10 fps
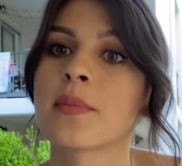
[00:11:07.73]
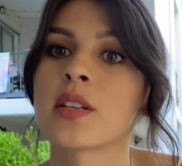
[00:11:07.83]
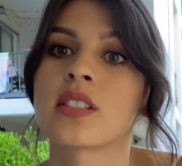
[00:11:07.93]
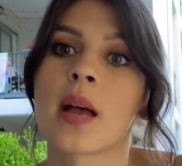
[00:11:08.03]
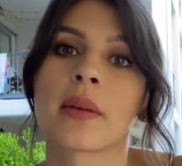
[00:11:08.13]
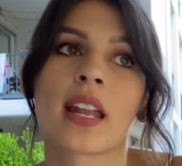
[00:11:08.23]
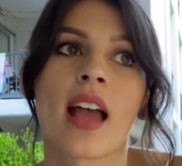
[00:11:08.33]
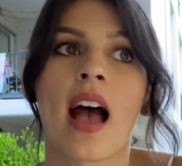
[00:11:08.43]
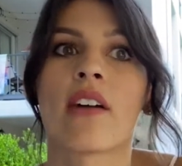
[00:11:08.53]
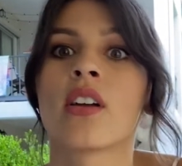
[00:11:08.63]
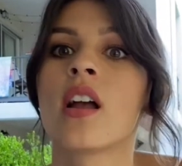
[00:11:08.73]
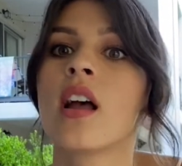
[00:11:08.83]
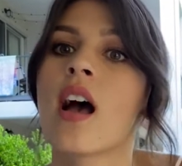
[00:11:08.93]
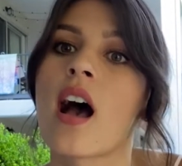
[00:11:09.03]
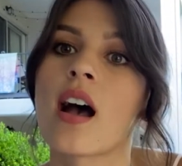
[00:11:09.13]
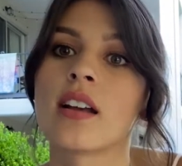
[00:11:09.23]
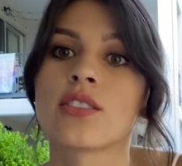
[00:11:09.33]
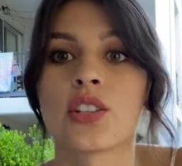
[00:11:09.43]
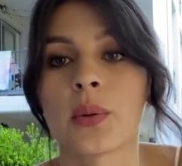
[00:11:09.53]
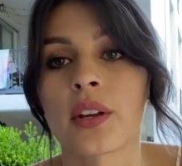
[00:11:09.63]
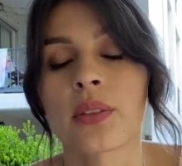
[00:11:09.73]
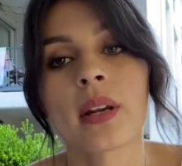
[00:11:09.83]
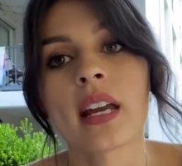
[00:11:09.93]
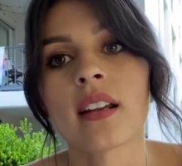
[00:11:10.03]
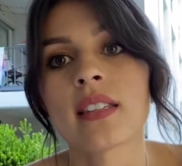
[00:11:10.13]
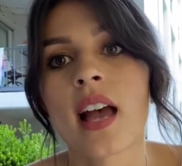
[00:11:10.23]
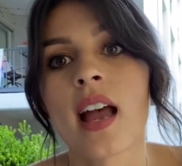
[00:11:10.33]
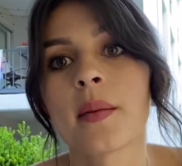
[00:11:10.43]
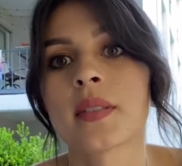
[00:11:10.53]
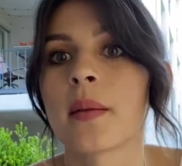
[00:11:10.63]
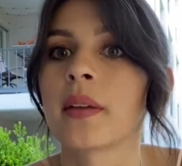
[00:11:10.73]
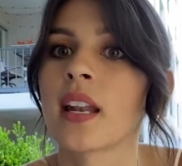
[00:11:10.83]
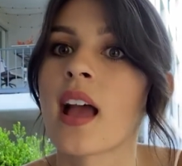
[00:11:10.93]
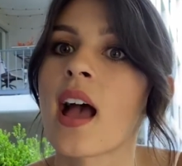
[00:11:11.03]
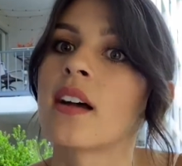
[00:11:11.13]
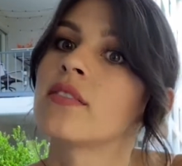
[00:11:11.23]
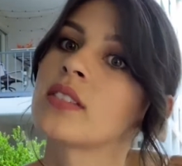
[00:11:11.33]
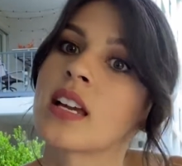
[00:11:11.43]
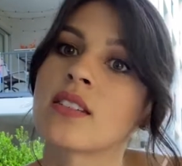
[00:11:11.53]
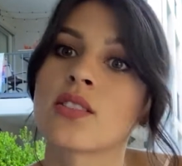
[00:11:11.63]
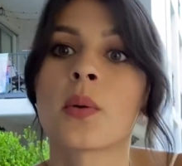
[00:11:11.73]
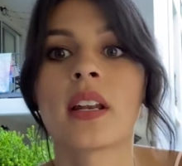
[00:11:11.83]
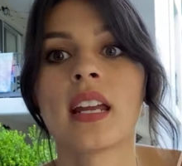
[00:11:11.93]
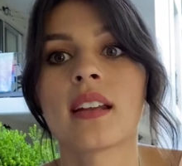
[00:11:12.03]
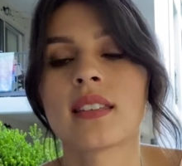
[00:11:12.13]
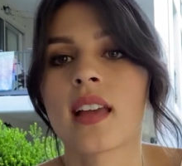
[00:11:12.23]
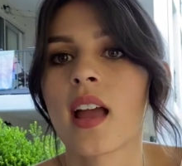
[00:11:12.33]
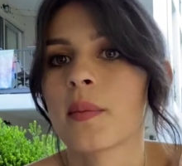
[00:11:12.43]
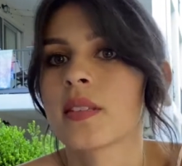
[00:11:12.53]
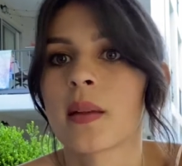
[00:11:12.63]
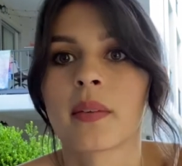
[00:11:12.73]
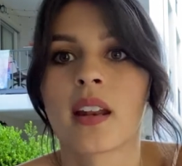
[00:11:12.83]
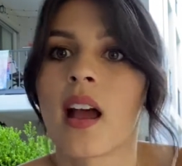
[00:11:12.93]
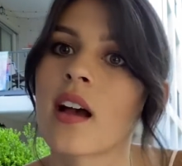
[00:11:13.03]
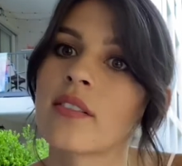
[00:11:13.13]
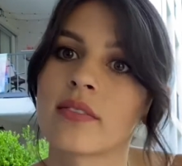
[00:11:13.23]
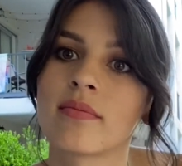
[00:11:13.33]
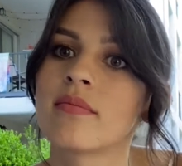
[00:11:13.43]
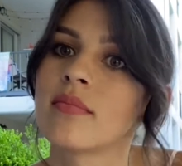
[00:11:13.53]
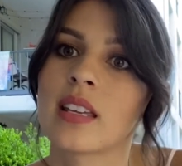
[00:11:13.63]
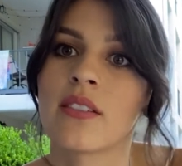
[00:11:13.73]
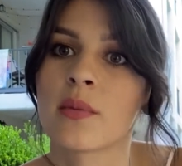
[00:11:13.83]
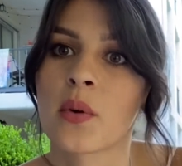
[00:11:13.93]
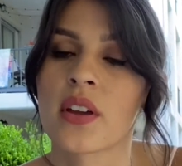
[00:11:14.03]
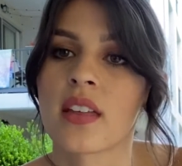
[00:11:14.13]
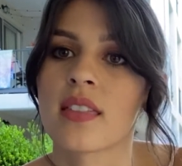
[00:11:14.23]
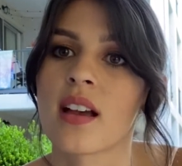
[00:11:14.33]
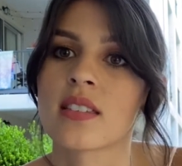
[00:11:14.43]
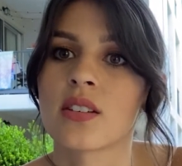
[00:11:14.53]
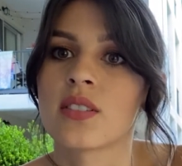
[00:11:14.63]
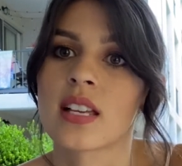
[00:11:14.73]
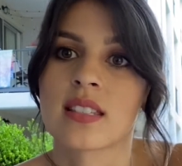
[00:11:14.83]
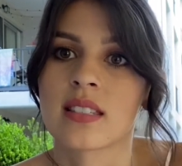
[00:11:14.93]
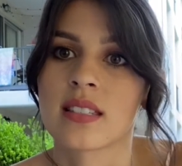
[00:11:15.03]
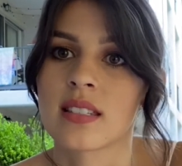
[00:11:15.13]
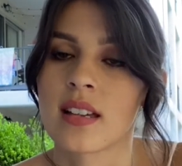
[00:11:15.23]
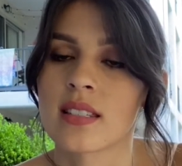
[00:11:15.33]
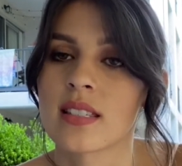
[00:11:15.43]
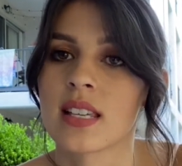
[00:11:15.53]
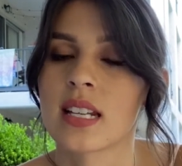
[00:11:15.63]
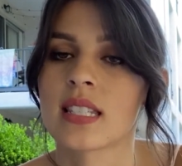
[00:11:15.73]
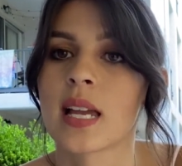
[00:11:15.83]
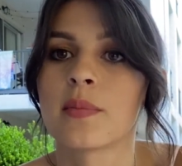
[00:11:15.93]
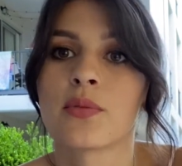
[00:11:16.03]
So some can have 2 or 3 at a time, some can have 10 to 20 at a time, and some can have even more than that, so dozens and dozens at a time.